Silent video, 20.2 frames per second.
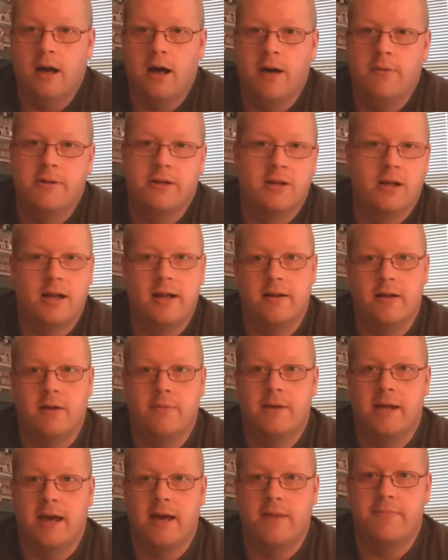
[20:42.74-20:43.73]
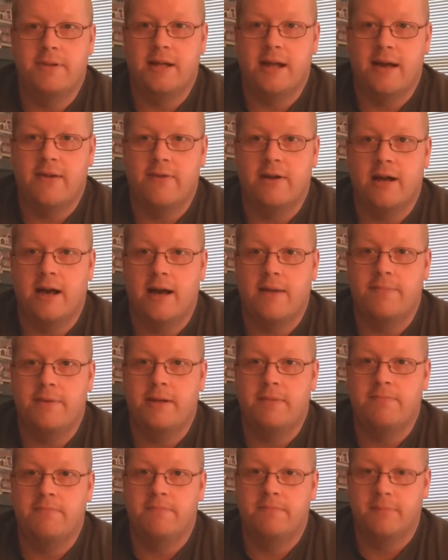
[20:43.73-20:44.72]
I'll be happy to have a
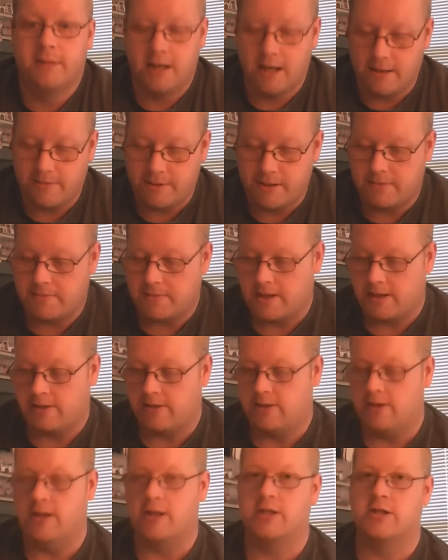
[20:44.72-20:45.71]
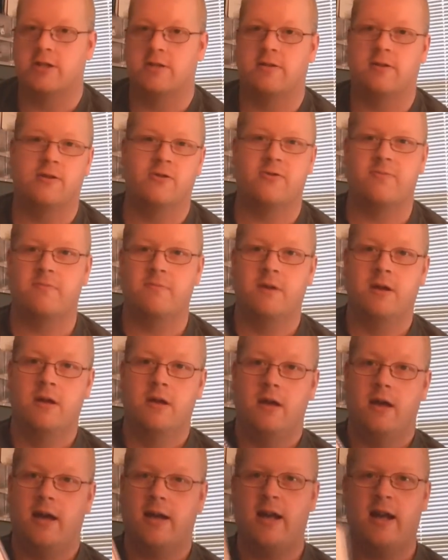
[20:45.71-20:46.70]
copy in my collection, because
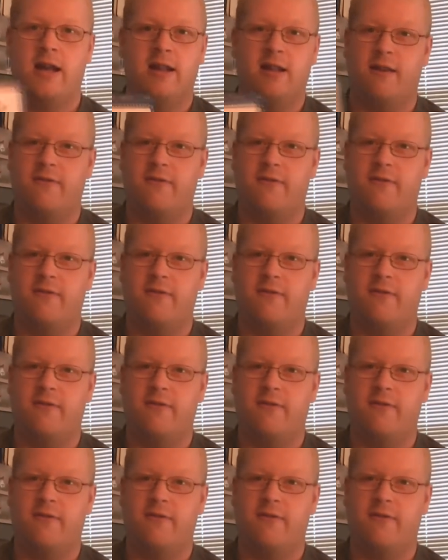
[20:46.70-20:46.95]
I kind of